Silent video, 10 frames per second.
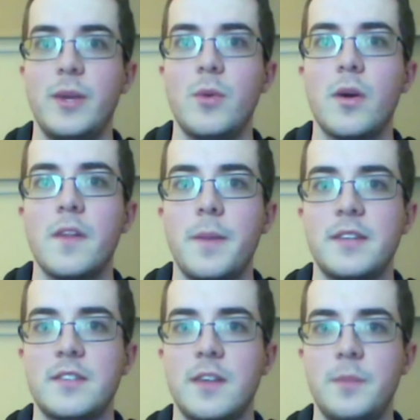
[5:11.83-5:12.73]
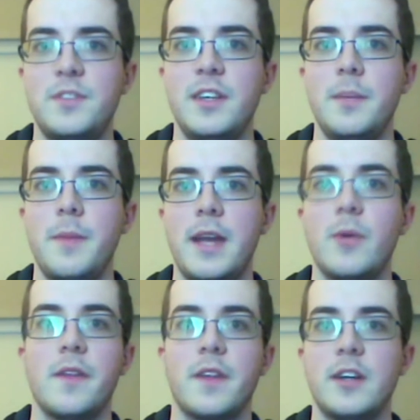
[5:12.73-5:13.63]
we were the best club team
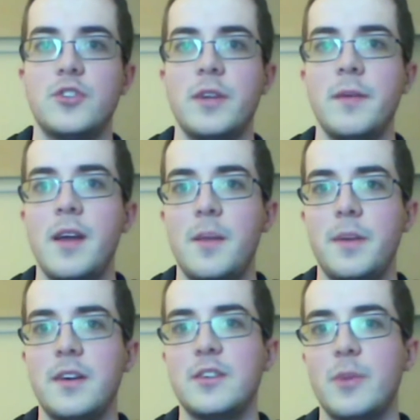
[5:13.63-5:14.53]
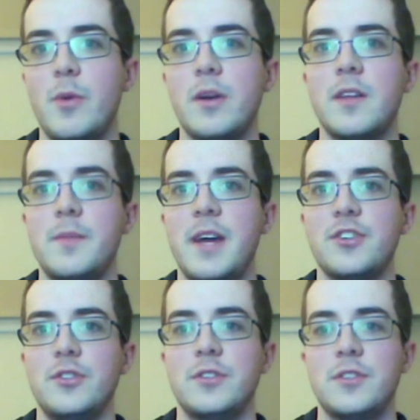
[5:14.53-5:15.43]
anywhere in the country because we won club
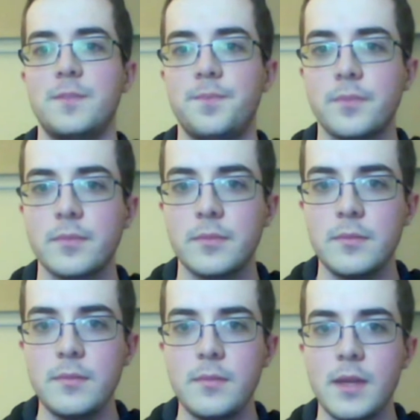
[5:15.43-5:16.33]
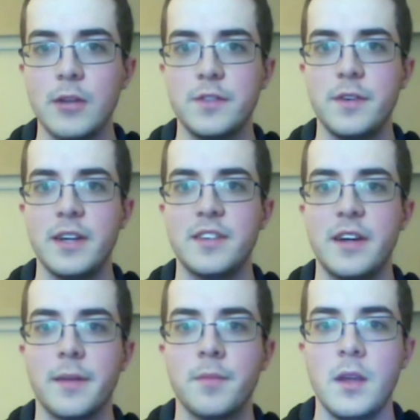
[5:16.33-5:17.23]
nationals. It was very
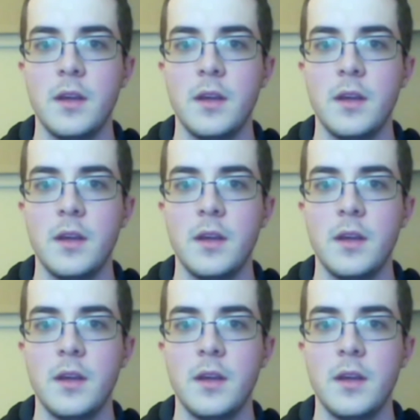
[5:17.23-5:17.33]
exciting.